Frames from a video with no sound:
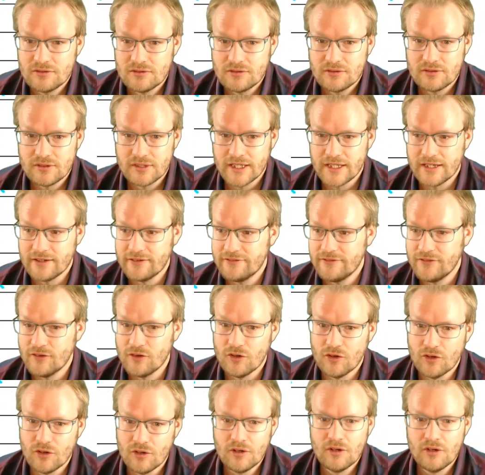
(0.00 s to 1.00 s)

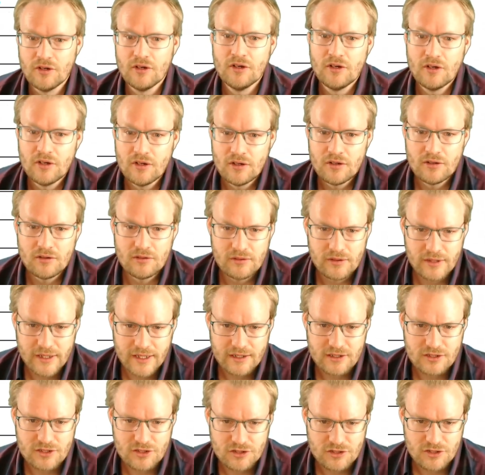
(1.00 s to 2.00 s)
therefore
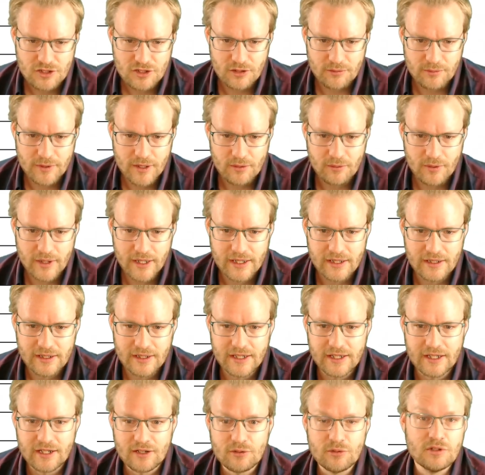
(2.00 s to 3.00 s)
that's just going to be 1
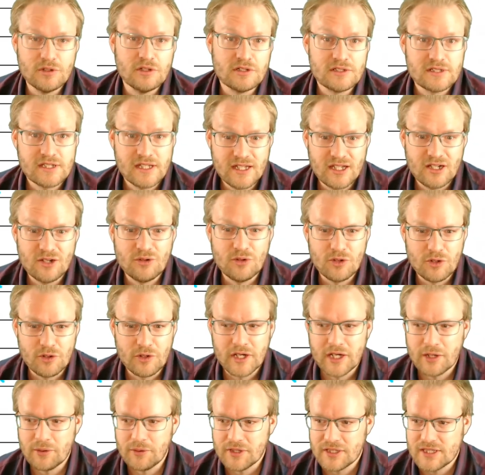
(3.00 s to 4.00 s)
equals, and then you're
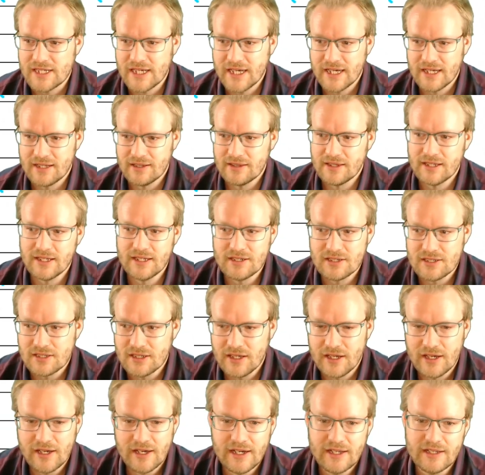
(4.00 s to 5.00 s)
working with tan
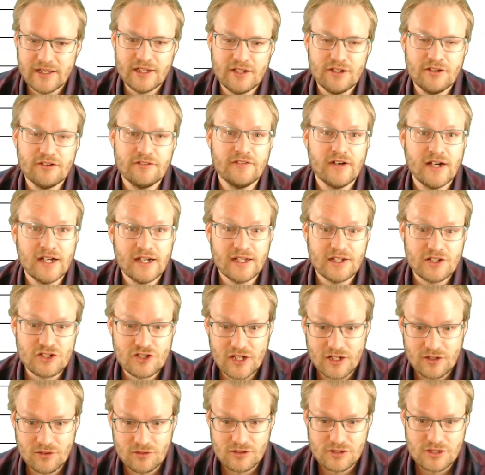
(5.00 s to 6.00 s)
theta, and then you're finding
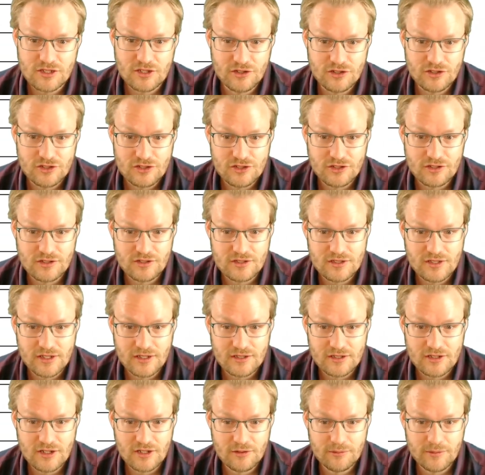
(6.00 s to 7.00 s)
general solutions. So
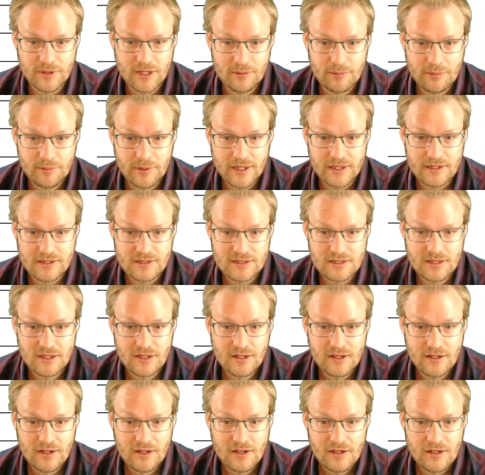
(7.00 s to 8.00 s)
there's going to be a plus
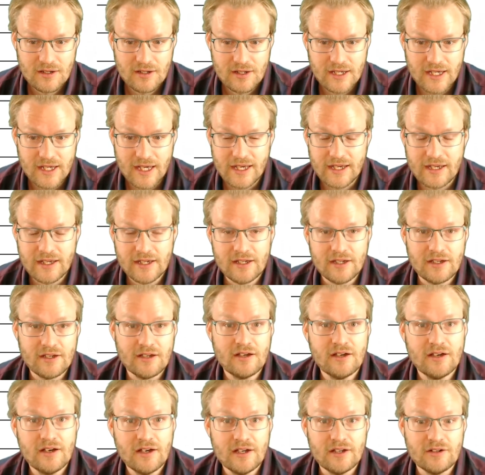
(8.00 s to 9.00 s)
k,
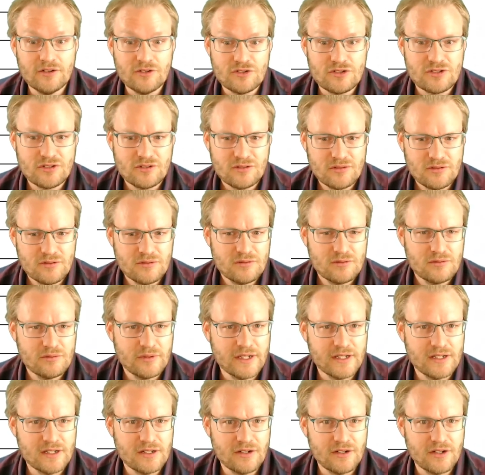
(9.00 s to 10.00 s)
and
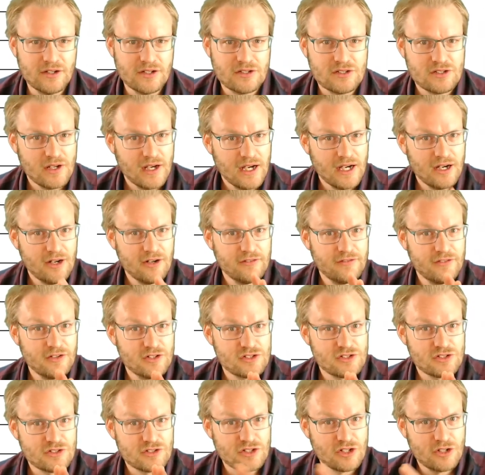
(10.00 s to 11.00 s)
we did it. Our
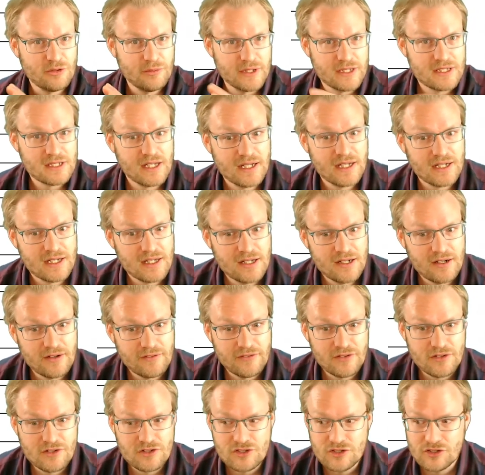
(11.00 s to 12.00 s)
version is going to be slightly
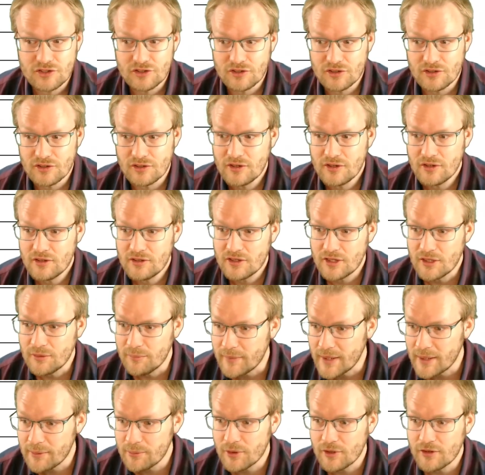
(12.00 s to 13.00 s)
different to the
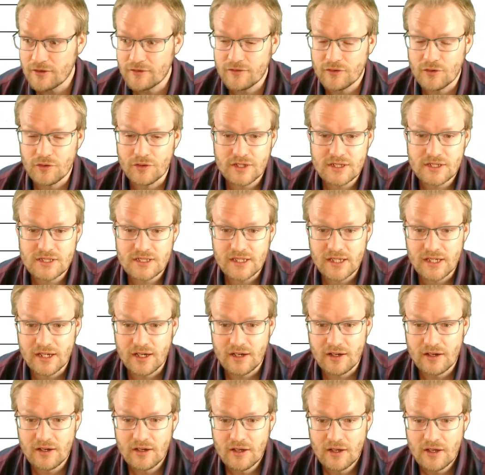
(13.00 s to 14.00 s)
memo for this
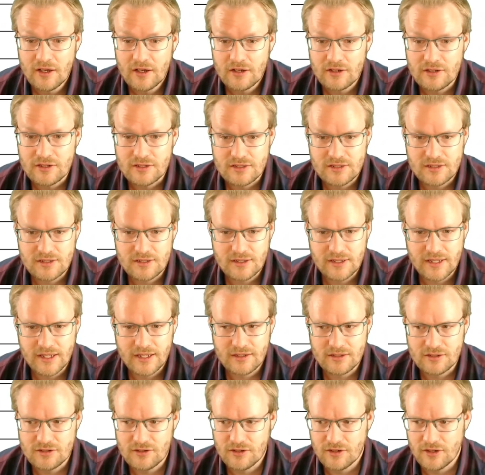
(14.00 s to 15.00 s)
year, because
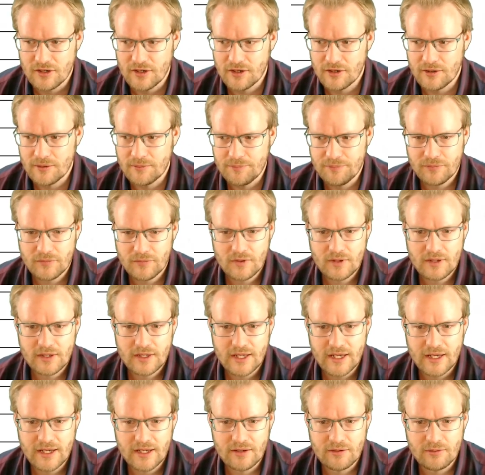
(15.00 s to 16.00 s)
there's got a
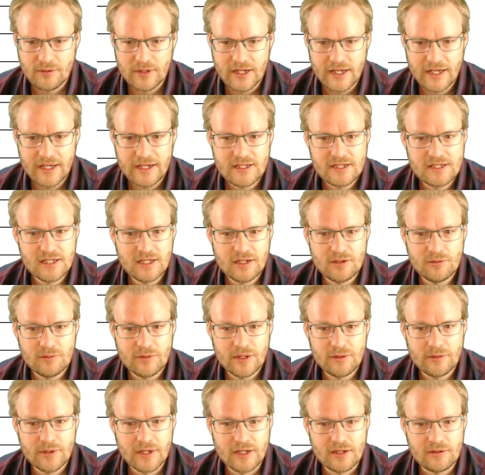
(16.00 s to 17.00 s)
k180,
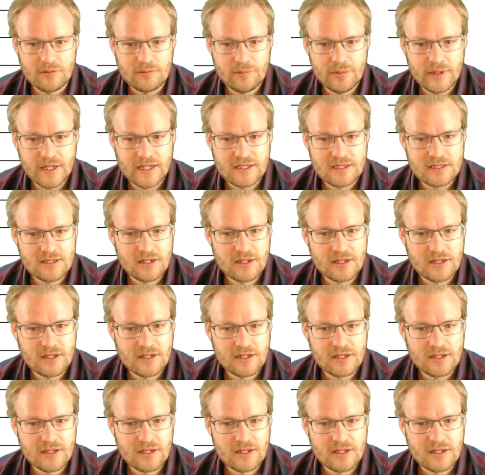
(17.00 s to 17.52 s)
we went plus